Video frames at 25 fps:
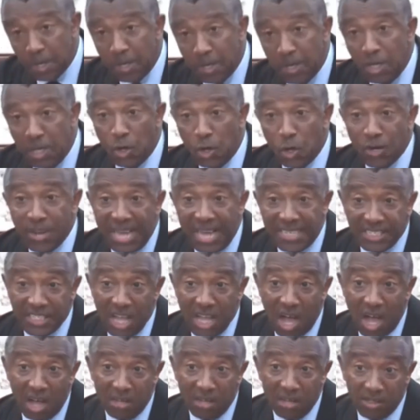You know, that's
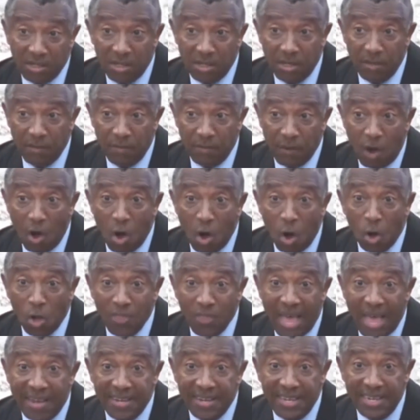not all
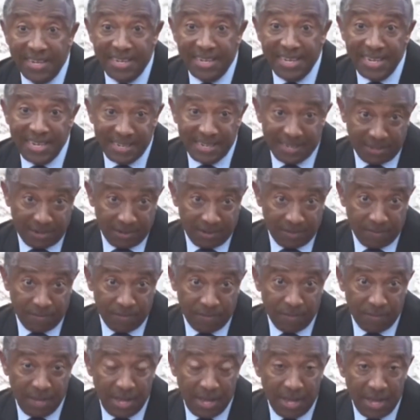that they did,
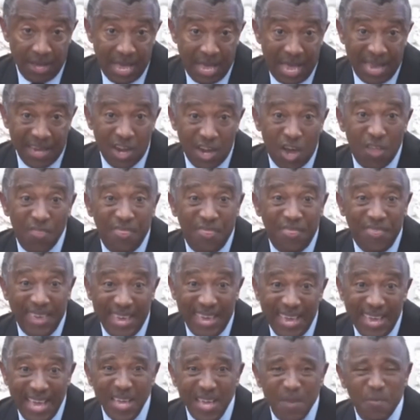and not
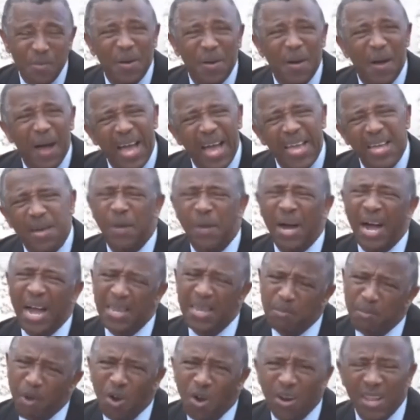they. I am
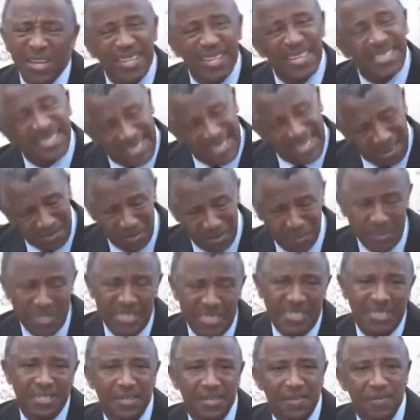eyeballing this
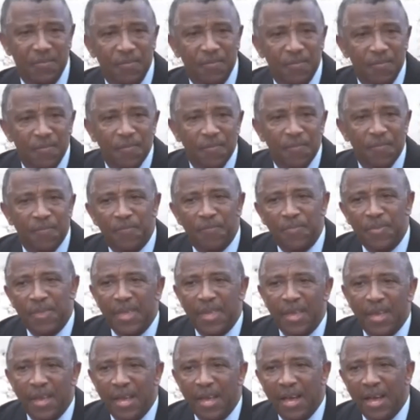government.
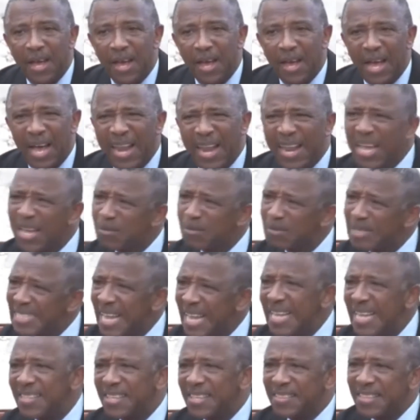And I am
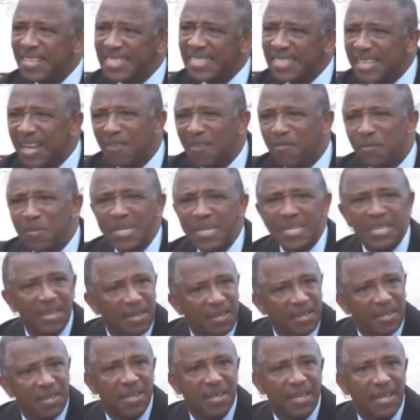saying to this government
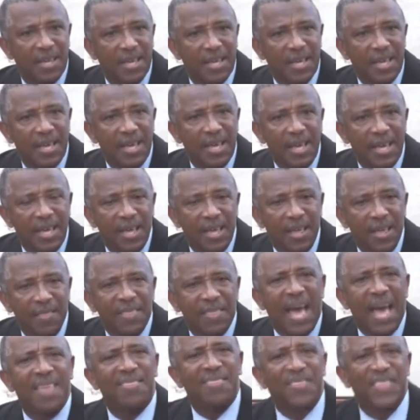
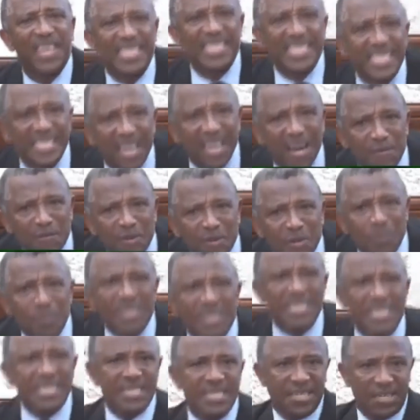that this
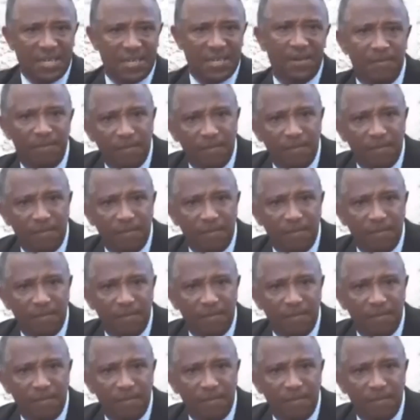government,